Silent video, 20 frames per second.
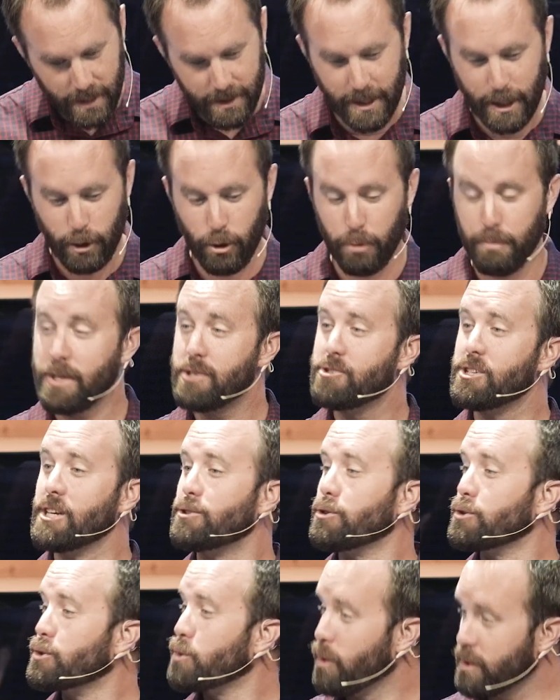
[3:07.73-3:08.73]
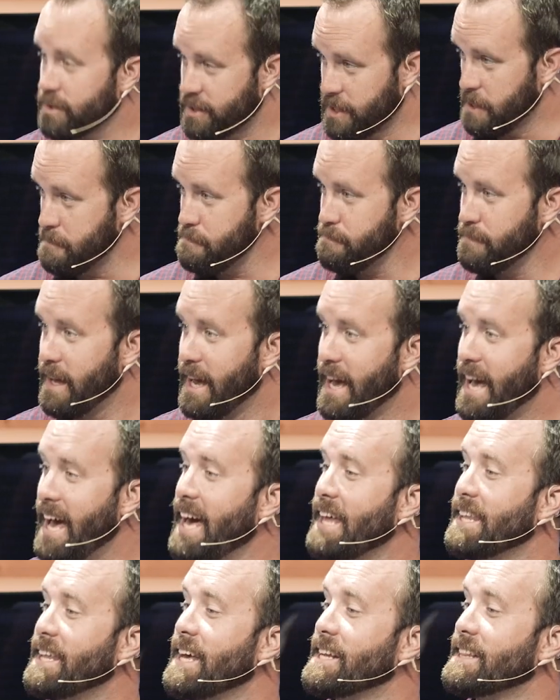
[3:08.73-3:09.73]
that they would be gentle towards him,
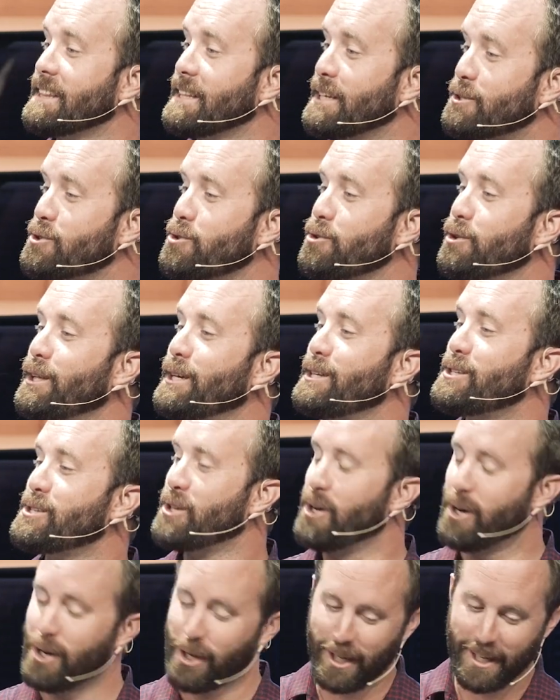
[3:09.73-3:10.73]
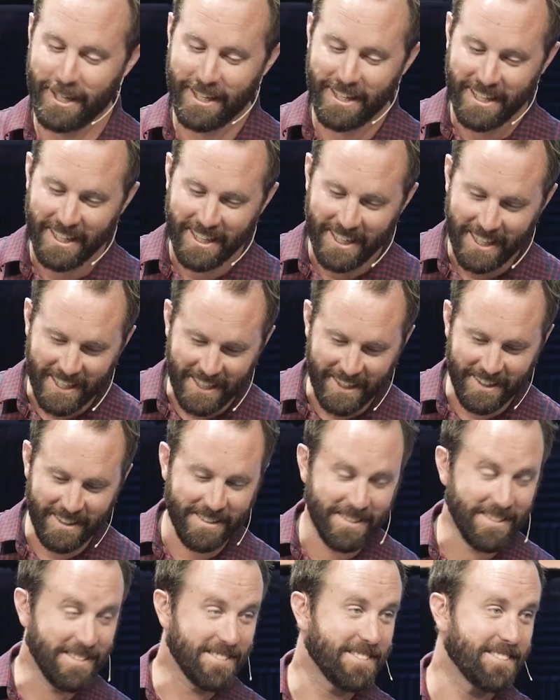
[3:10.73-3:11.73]
and they literally took
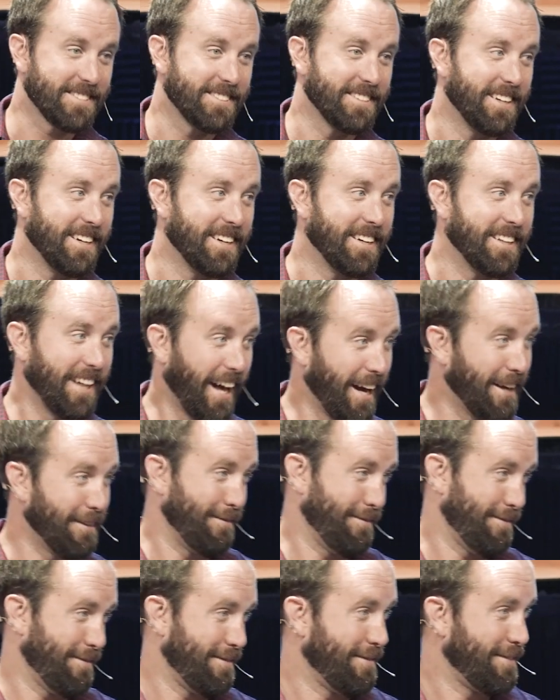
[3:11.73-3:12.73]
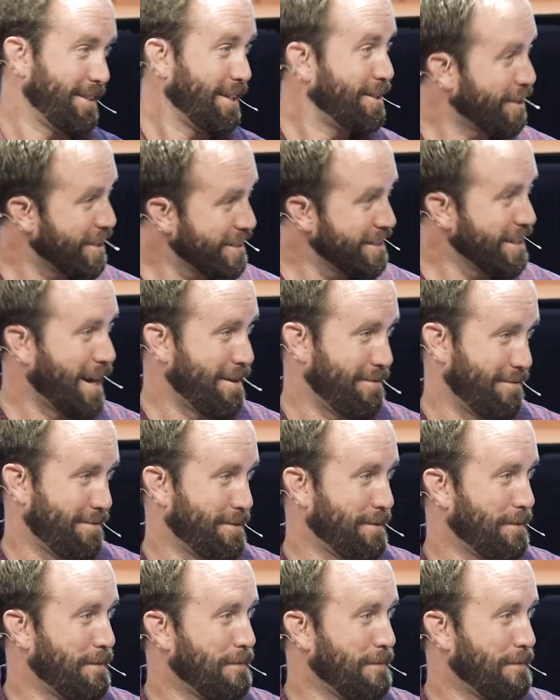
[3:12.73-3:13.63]
his life. They took his life.